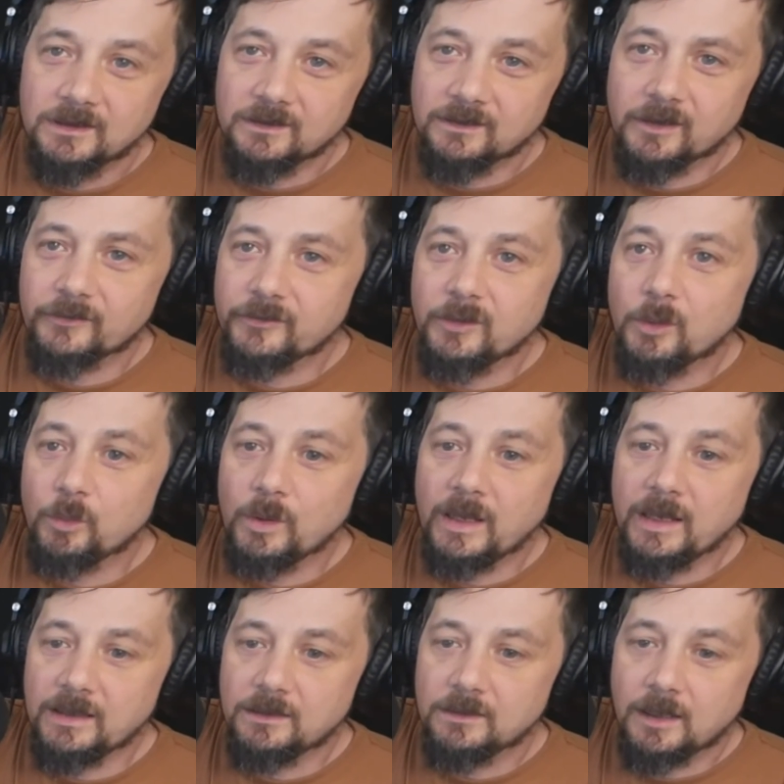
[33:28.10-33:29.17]
There's no
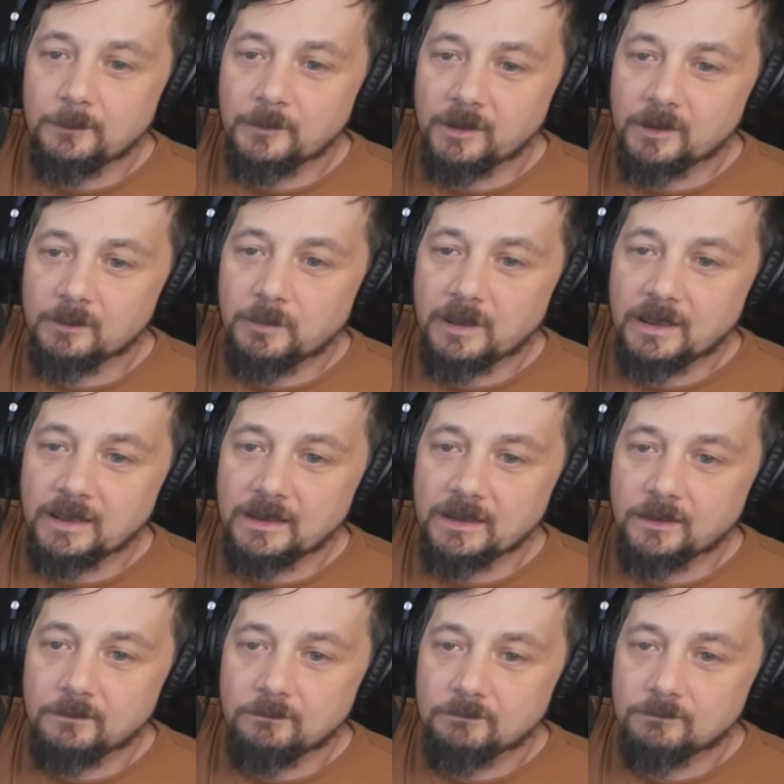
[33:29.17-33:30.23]
way I'm gonna
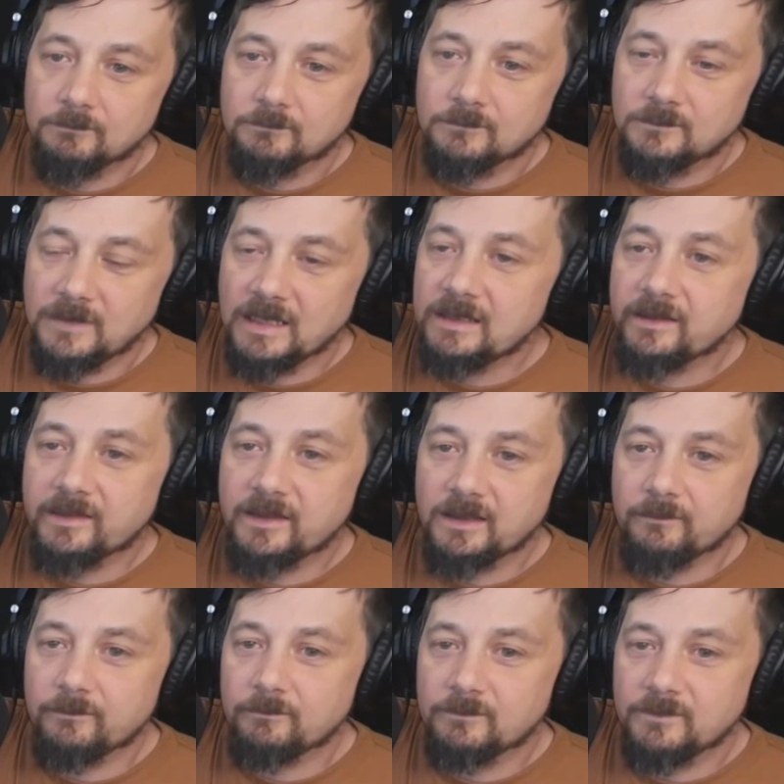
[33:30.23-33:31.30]
buy
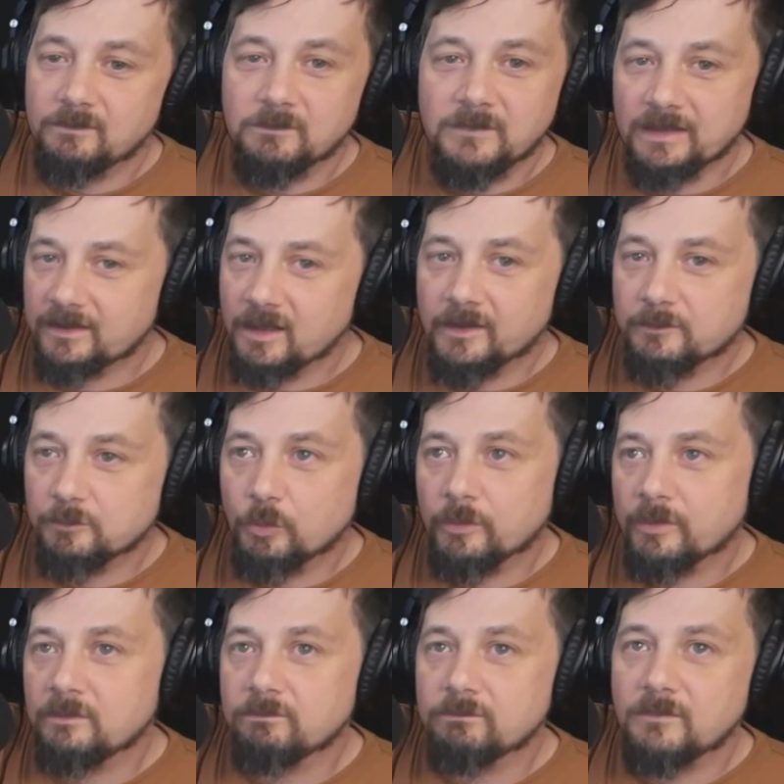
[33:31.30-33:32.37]
anything that costs more
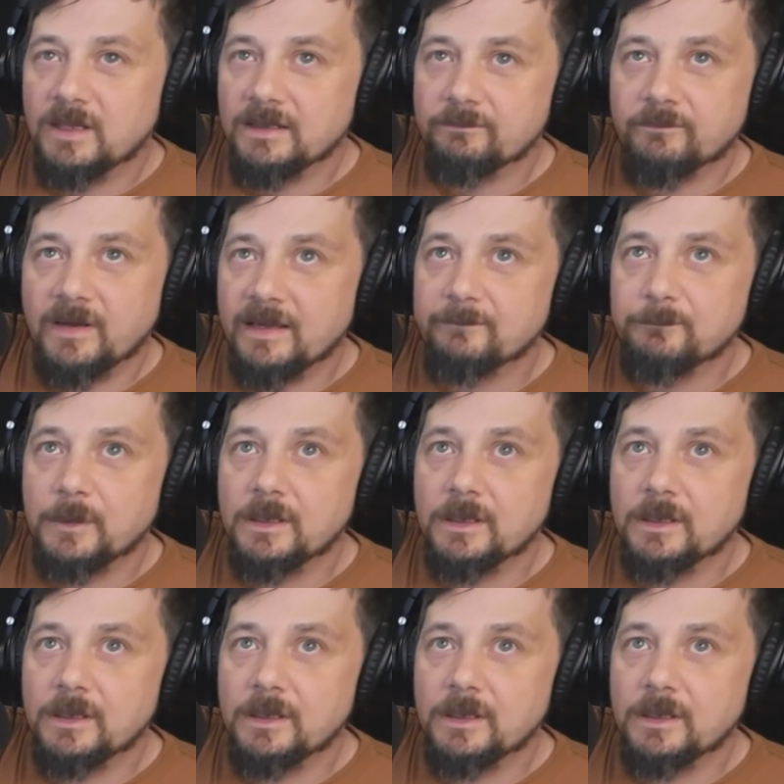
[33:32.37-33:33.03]
than like $5.